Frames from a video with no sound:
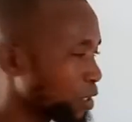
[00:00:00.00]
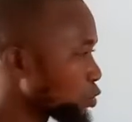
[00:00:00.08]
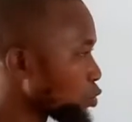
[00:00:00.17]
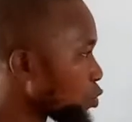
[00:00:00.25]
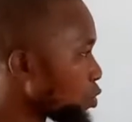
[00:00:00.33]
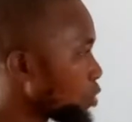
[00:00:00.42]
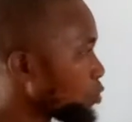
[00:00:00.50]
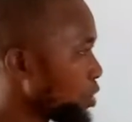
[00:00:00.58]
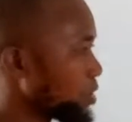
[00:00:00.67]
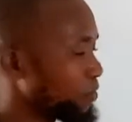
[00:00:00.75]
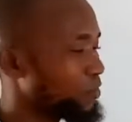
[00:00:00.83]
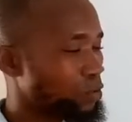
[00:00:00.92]
So
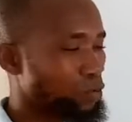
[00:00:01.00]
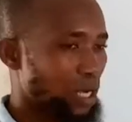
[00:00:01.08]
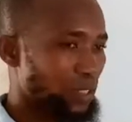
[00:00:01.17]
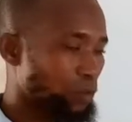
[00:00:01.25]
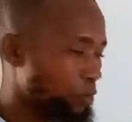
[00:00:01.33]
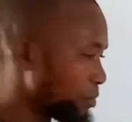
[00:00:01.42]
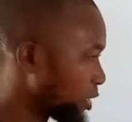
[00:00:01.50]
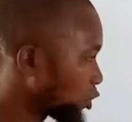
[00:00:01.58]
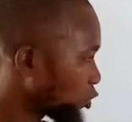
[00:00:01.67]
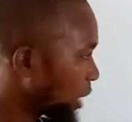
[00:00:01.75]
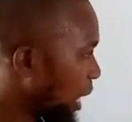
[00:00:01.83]
one of the two has to be mentioned.